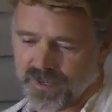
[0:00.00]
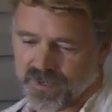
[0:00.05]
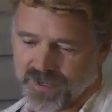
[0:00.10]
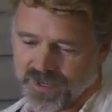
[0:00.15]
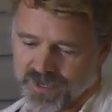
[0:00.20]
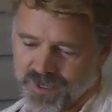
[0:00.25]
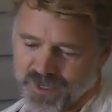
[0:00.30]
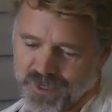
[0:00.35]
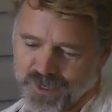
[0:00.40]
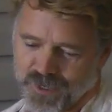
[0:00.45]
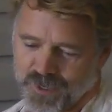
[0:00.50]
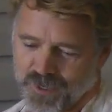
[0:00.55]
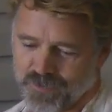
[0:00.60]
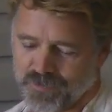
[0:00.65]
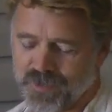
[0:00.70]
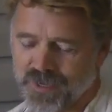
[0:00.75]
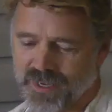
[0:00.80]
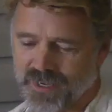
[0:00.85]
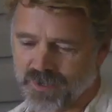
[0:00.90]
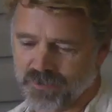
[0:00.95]

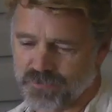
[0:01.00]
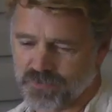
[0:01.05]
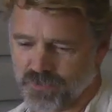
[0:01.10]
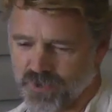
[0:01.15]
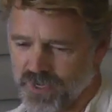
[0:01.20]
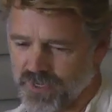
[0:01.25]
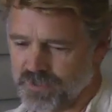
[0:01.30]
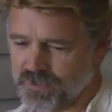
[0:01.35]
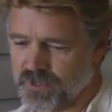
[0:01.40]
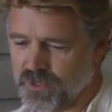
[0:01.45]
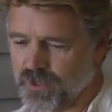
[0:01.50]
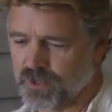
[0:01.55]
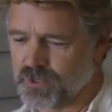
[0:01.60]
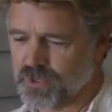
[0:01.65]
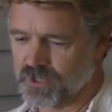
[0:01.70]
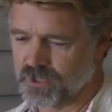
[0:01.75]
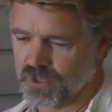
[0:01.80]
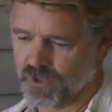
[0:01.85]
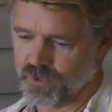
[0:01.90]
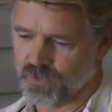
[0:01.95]
Had a friend
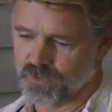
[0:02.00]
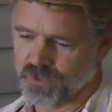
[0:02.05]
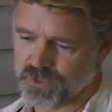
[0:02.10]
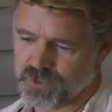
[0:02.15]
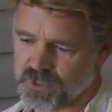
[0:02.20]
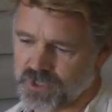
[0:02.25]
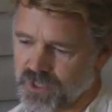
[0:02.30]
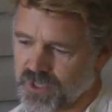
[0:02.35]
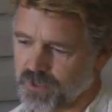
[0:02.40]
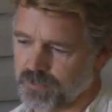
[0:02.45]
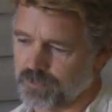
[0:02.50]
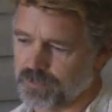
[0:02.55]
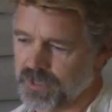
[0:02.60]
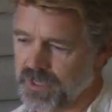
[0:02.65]
years ago that said,